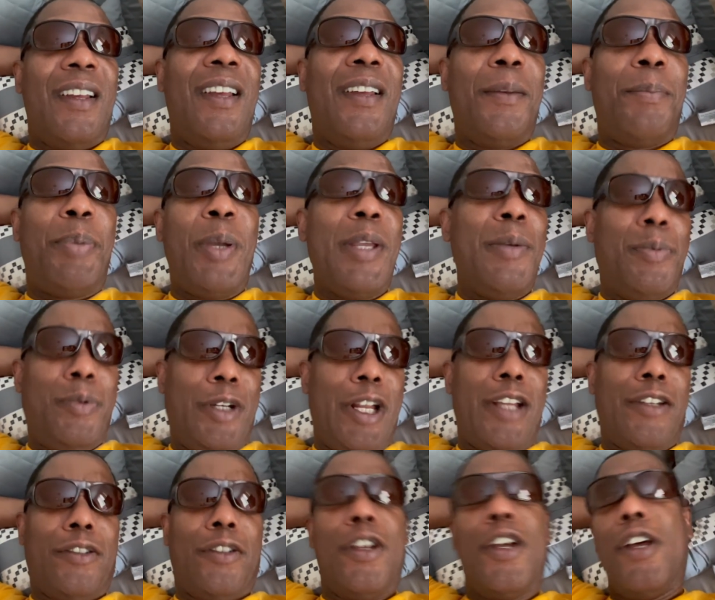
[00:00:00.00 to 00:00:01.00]
People
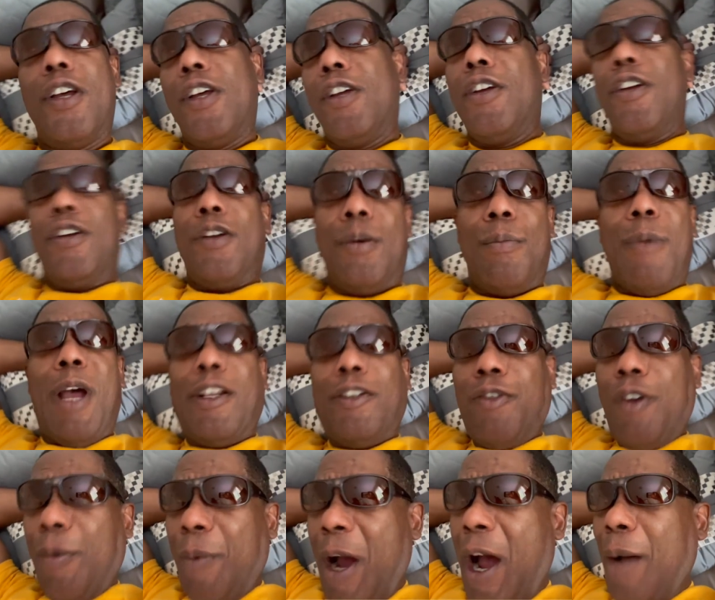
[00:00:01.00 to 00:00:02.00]
like,
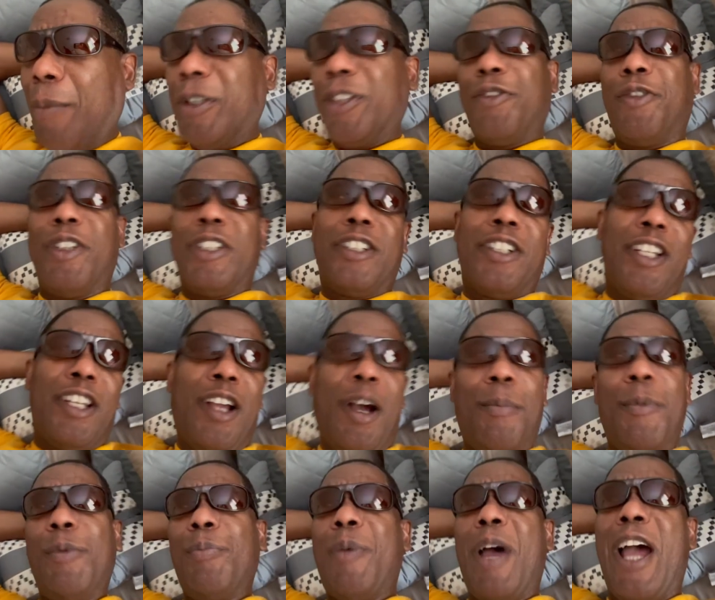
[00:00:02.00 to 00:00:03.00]
Master Muhammad's physically
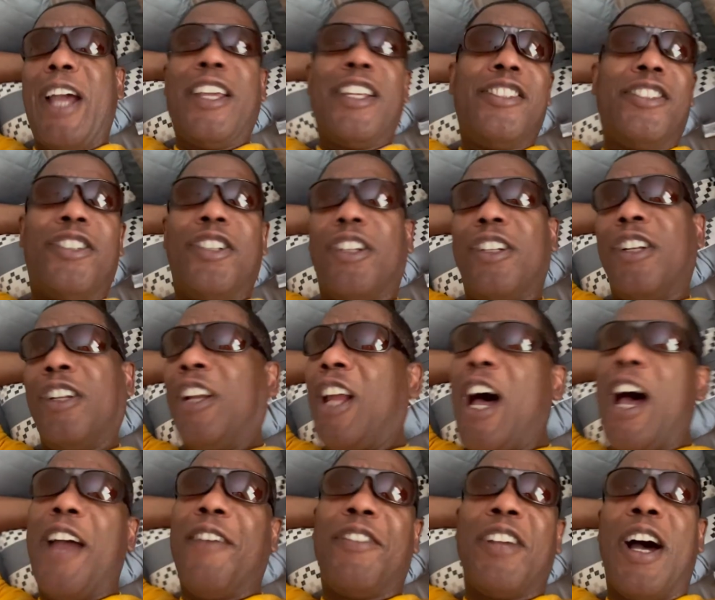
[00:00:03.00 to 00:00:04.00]
coming back. He's still
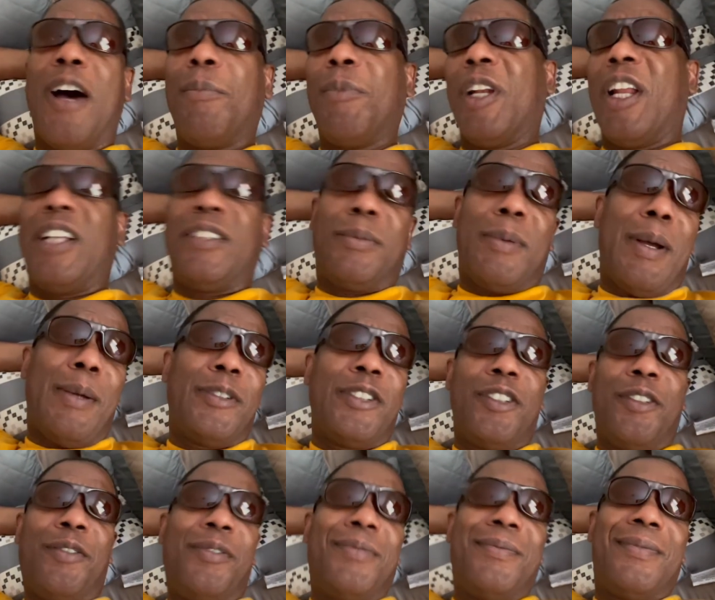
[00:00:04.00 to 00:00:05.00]
alive down below and
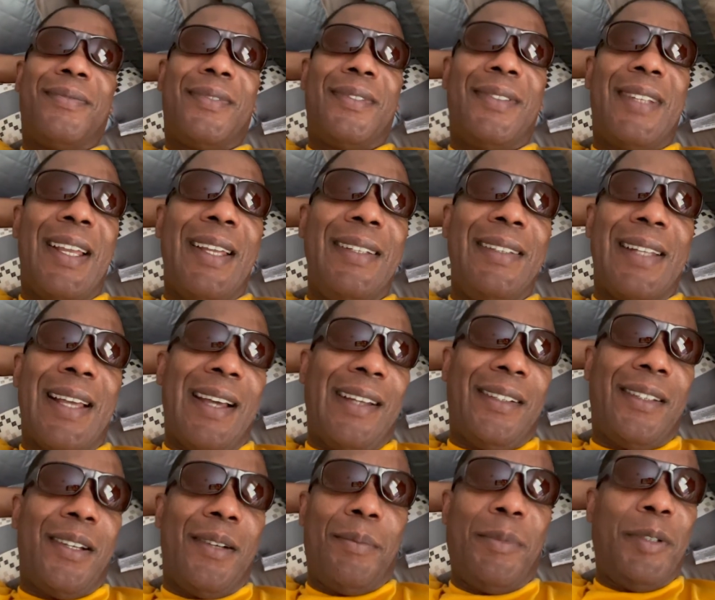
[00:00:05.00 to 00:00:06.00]
stuff. They not
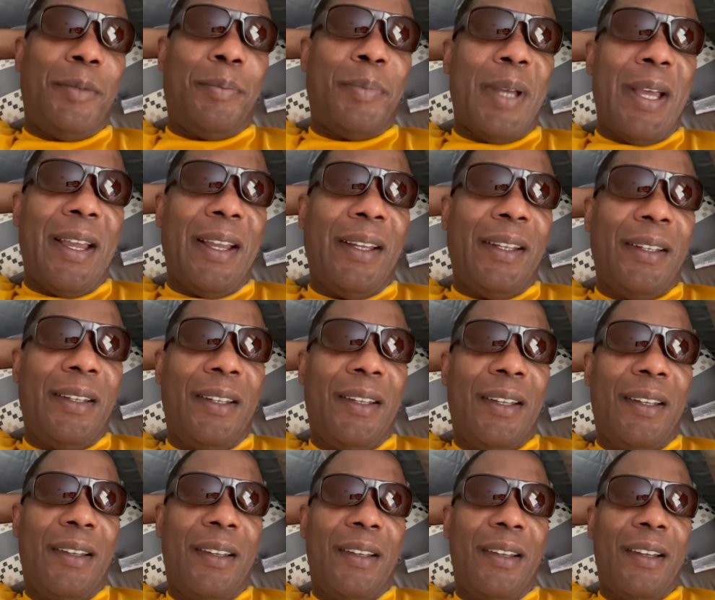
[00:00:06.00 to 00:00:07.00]
coming back.
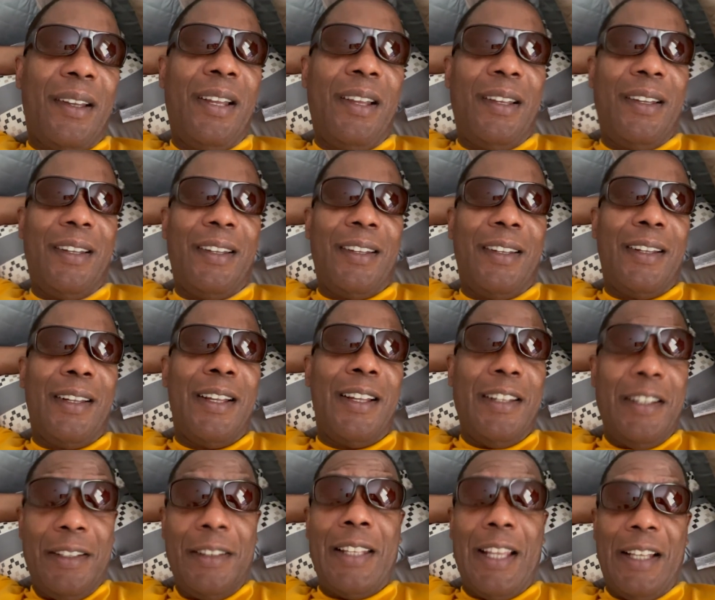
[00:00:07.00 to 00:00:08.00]

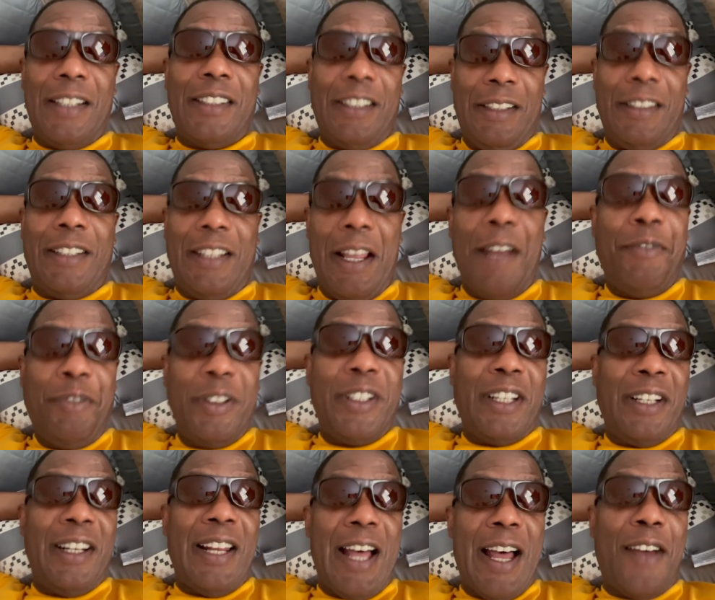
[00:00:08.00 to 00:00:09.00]
They're definitely
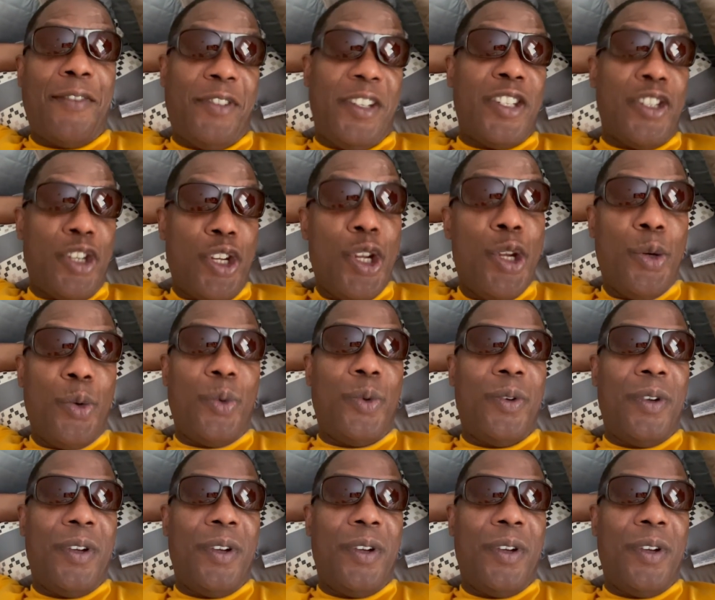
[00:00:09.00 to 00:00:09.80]
alive in you.